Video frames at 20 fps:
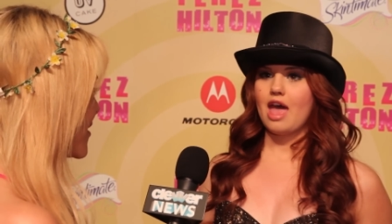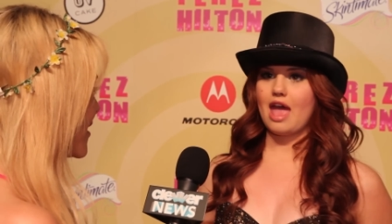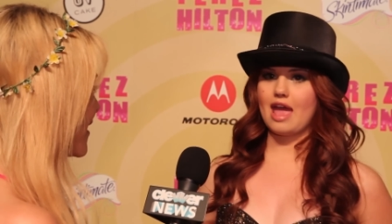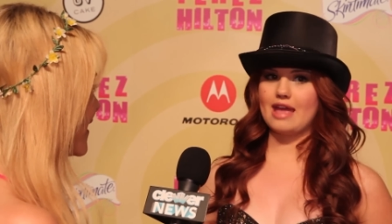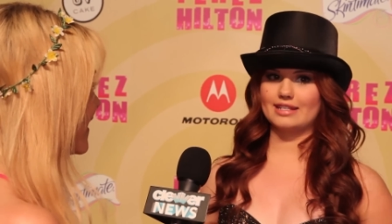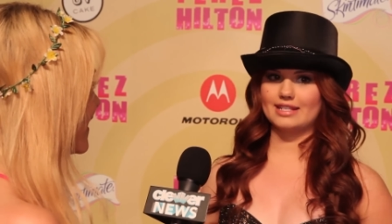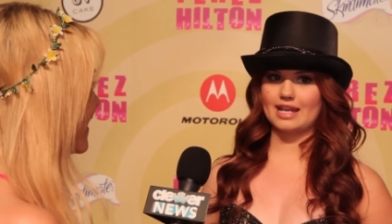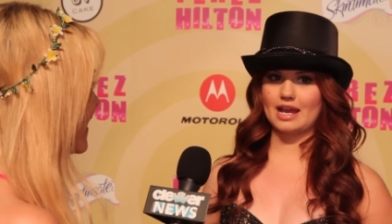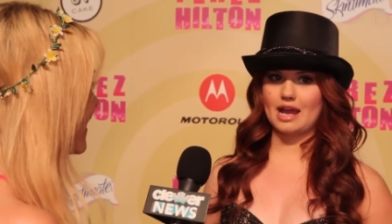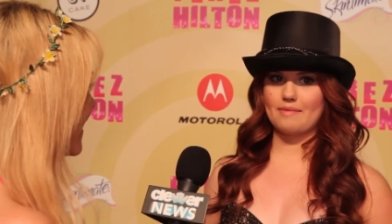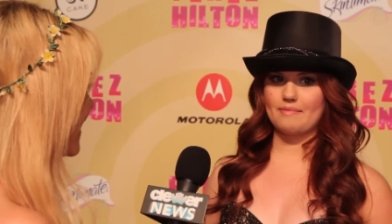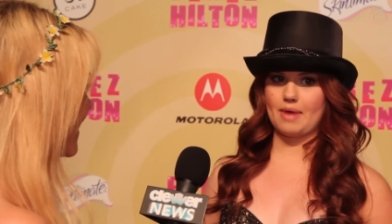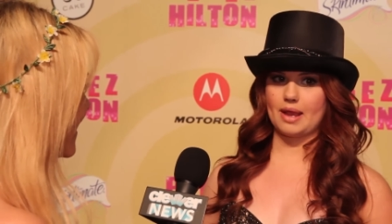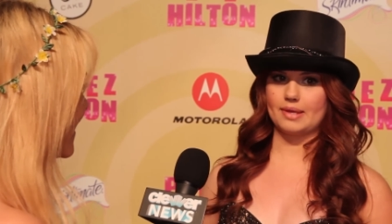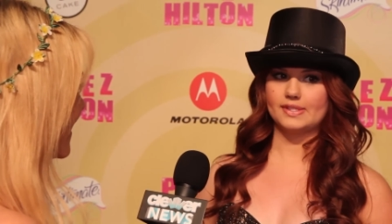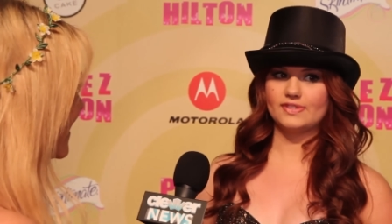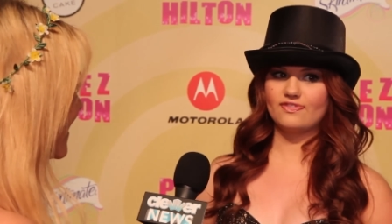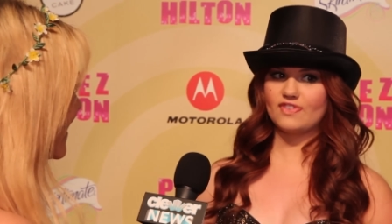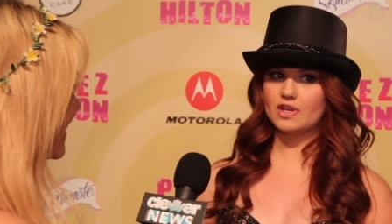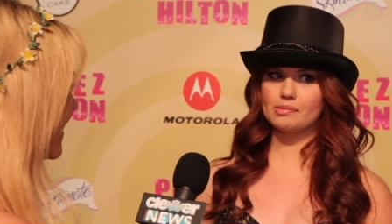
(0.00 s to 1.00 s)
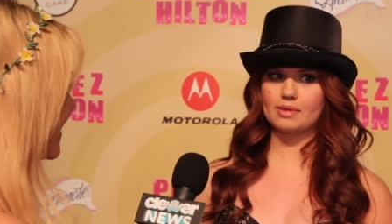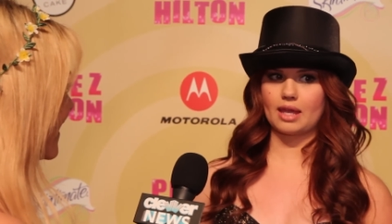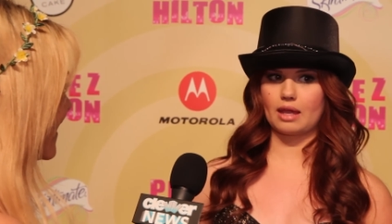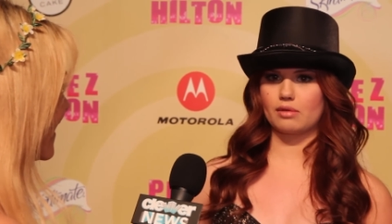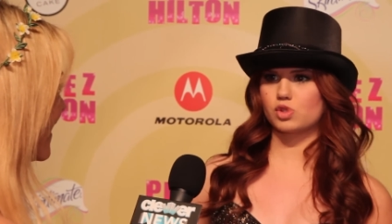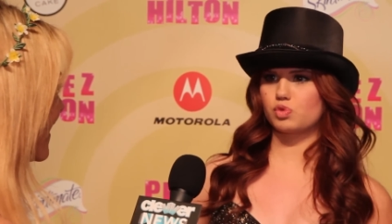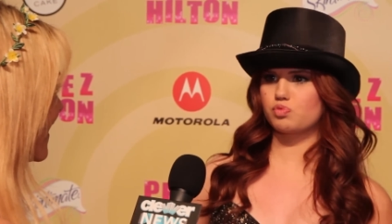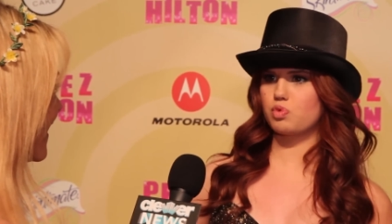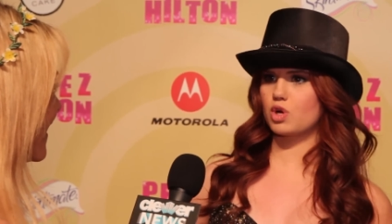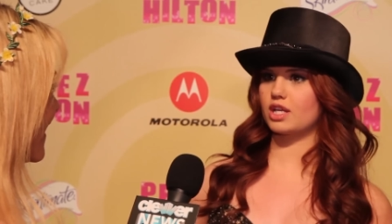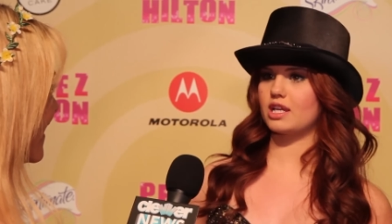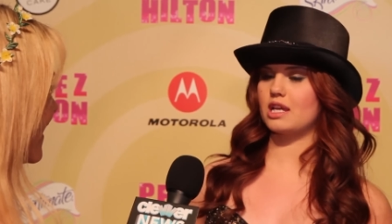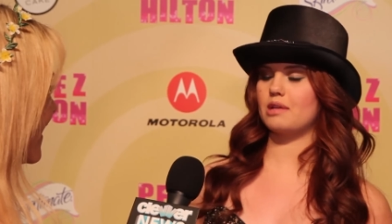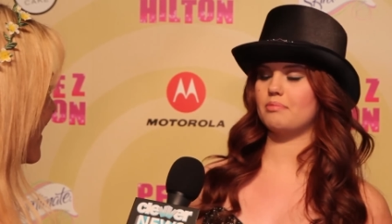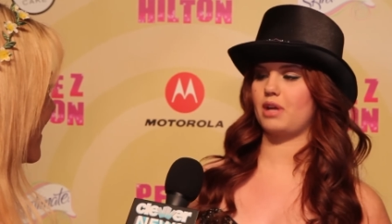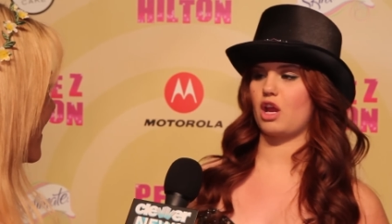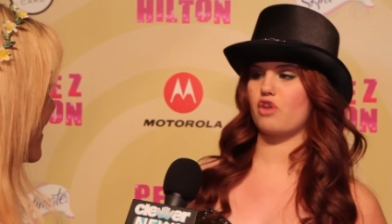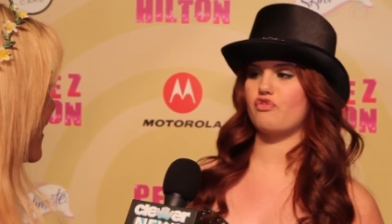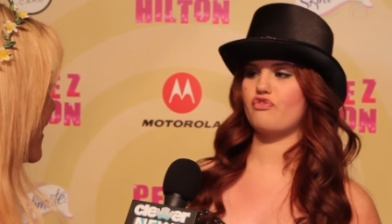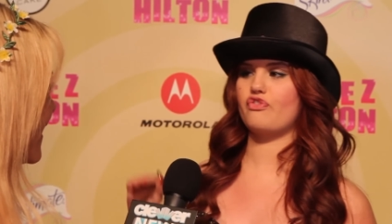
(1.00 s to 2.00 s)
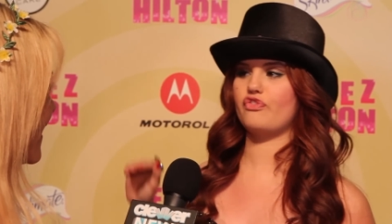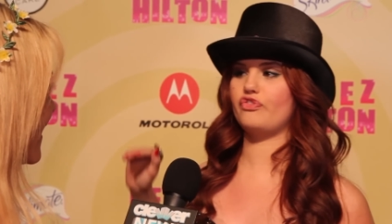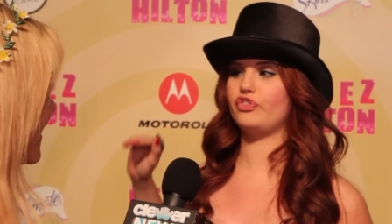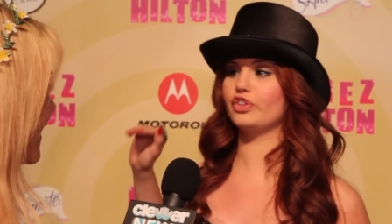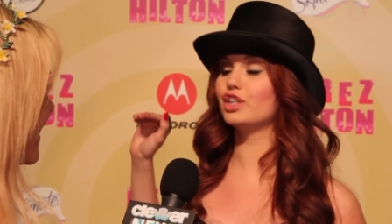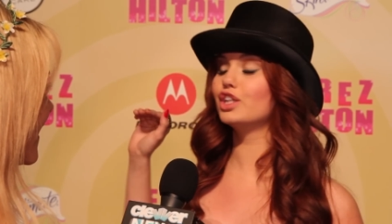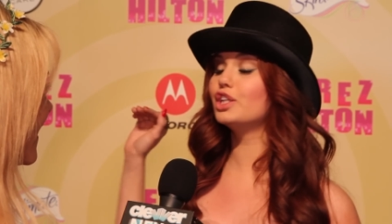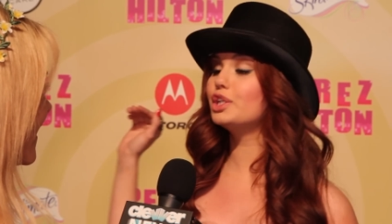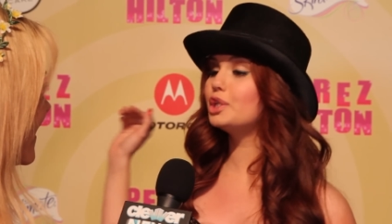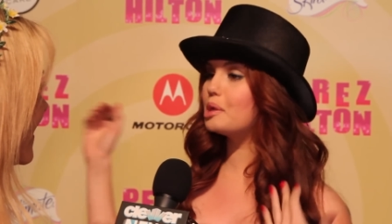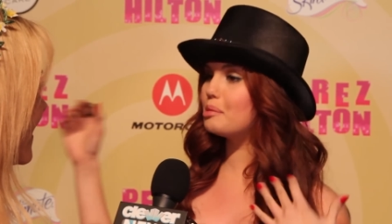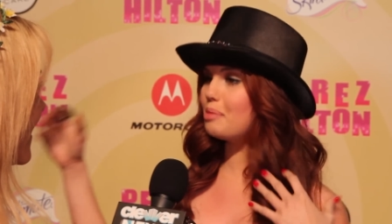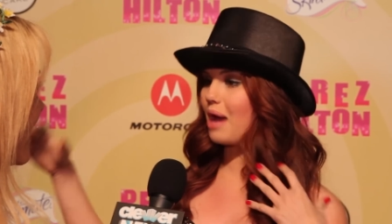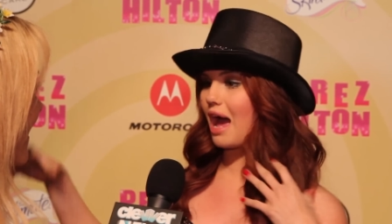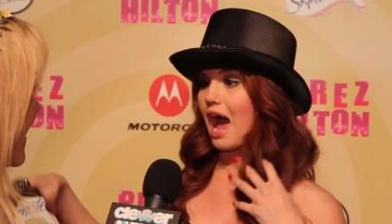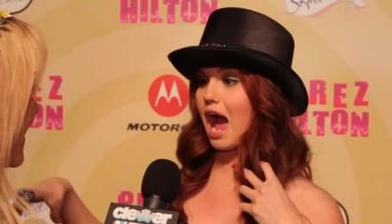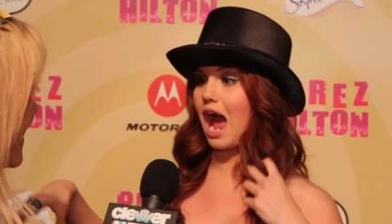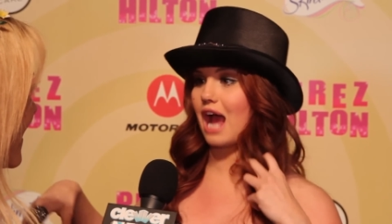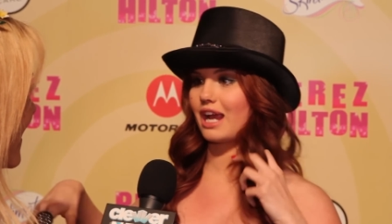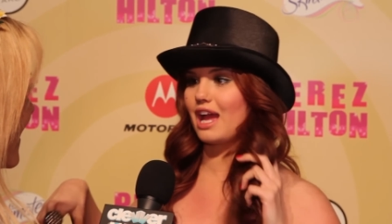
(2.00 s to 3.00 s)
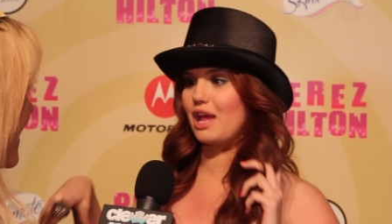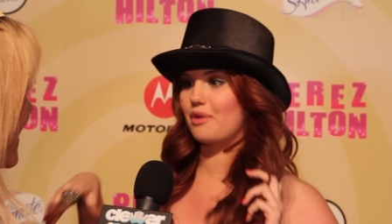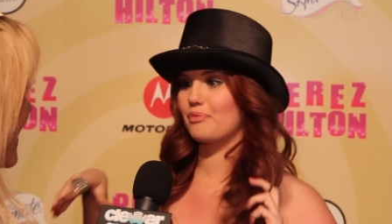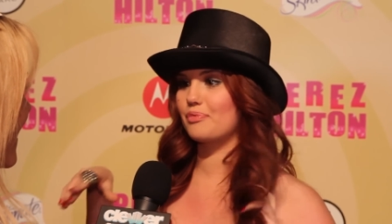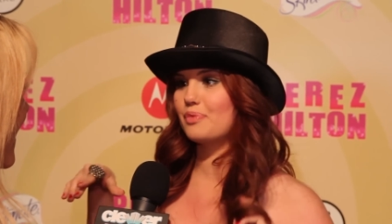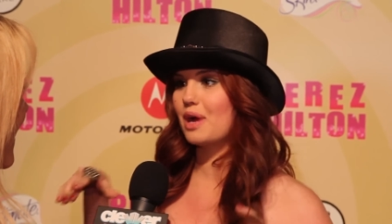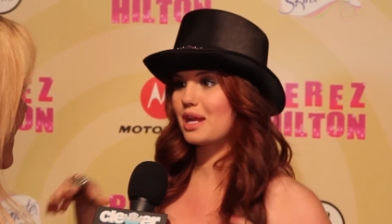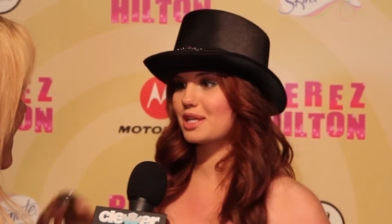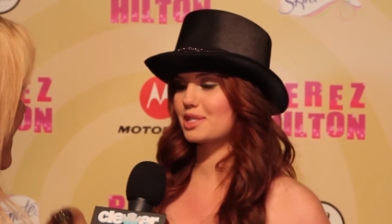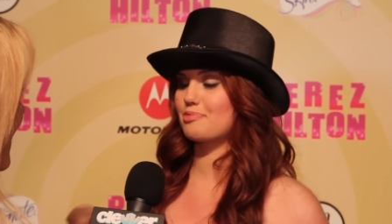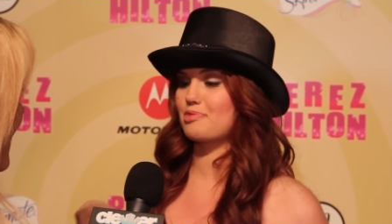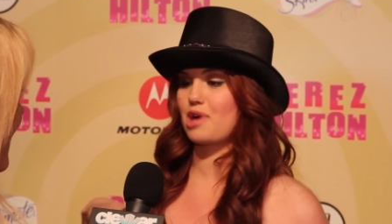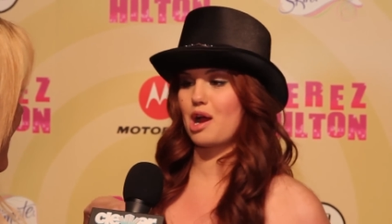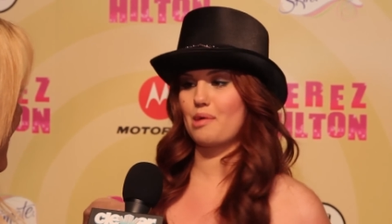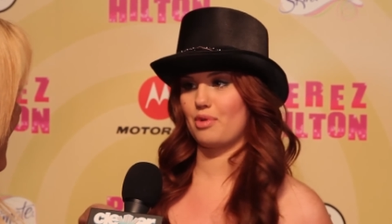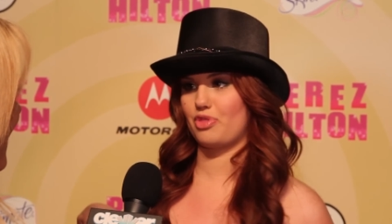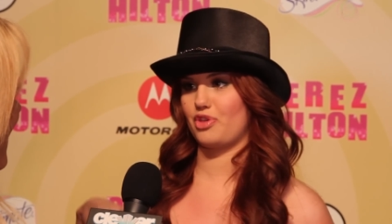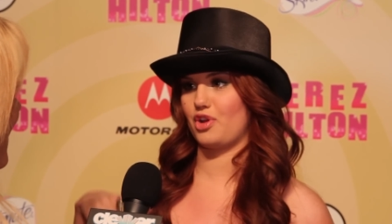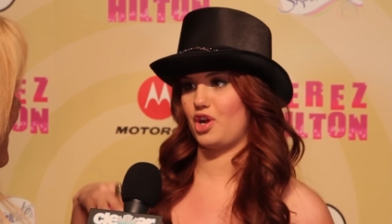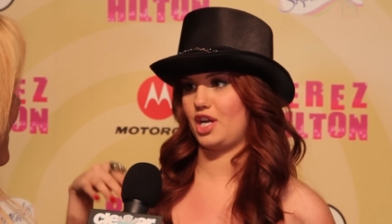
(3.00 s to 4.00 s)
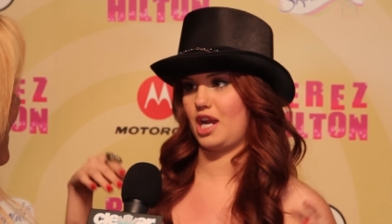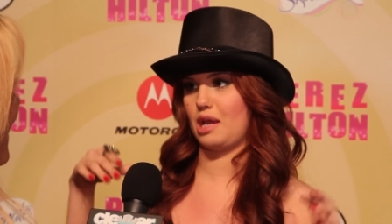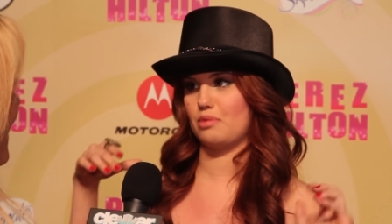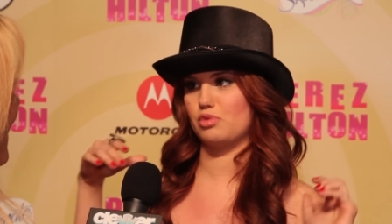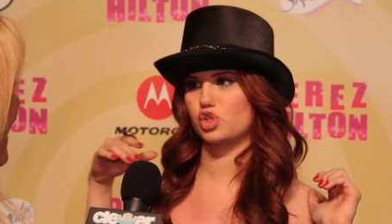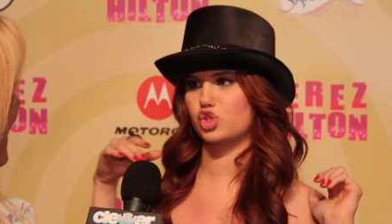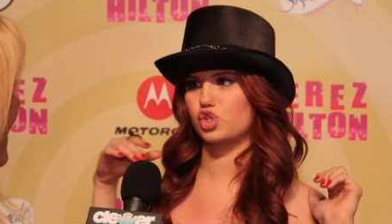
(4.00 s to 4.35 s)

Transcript: And um, I was filming, I was working, but I flew back and went to prom with her, and I